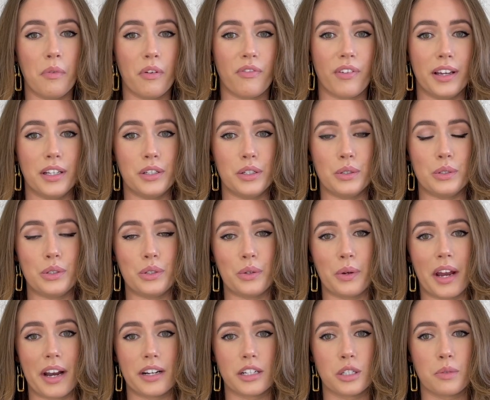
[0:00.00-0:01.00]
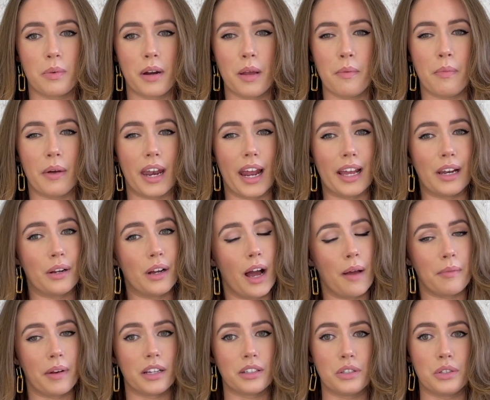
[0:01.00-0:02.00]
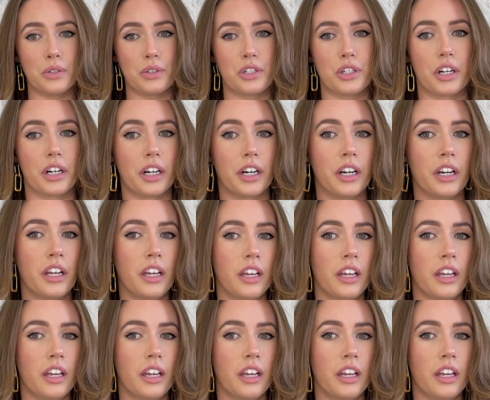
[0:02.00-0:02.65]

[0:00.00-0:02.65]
I do hairspray, but I'm not too sure.